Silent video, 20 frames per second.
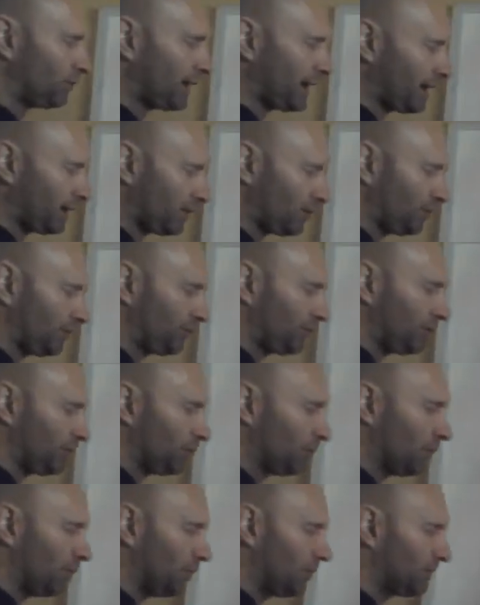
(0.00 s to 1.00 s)
the radical
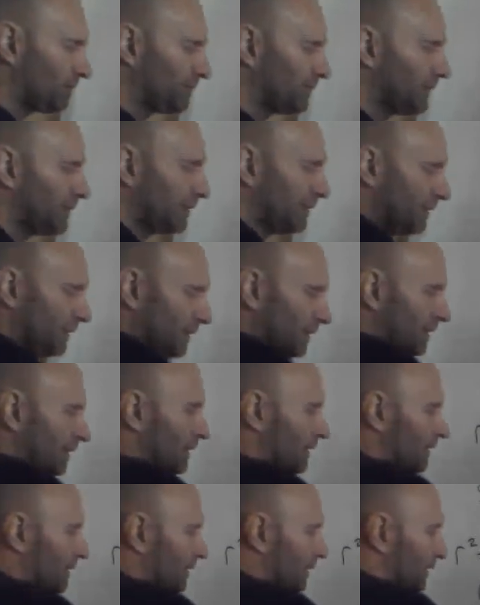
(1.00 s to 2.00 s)
symbol.
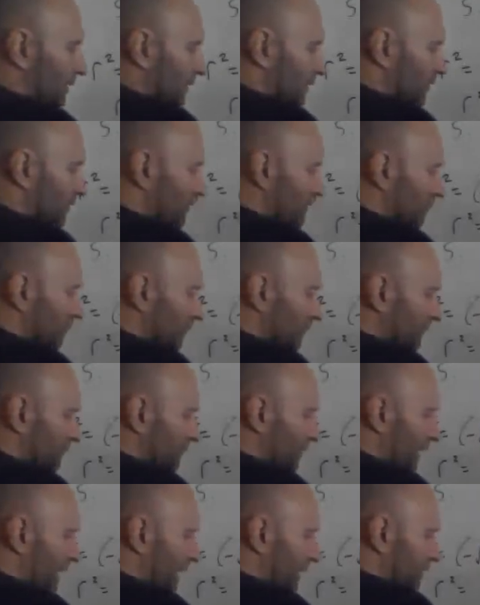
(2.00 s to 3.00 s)

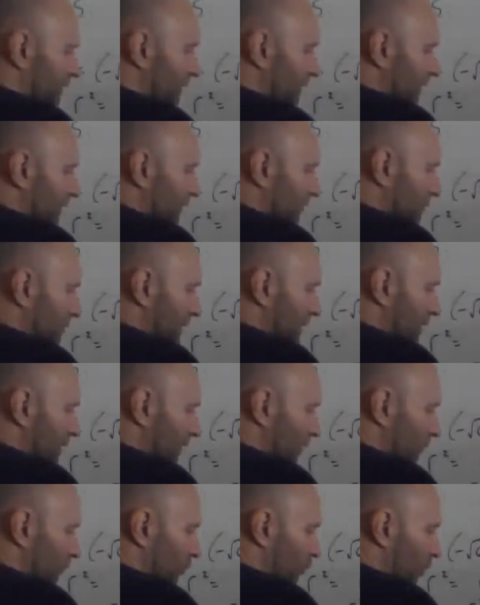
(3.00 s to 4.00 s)
Simplify this
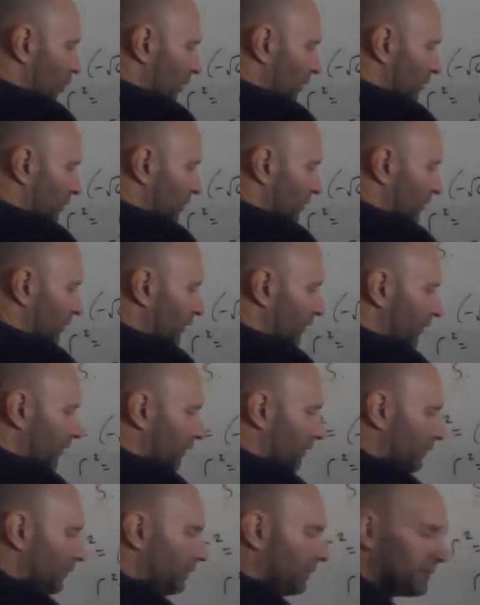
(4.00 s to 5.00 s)
becomes
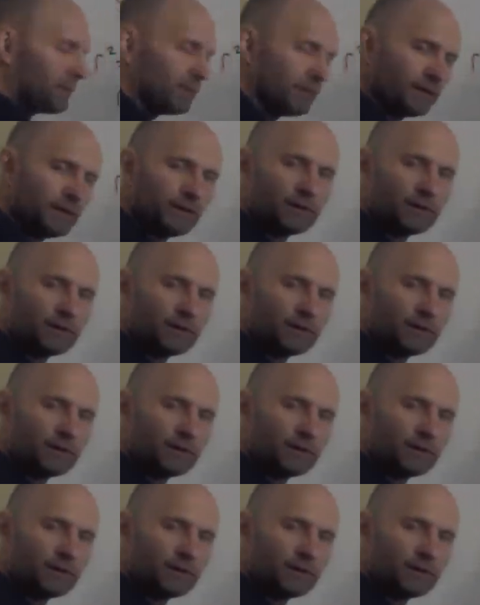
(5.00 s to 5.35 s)
1/3.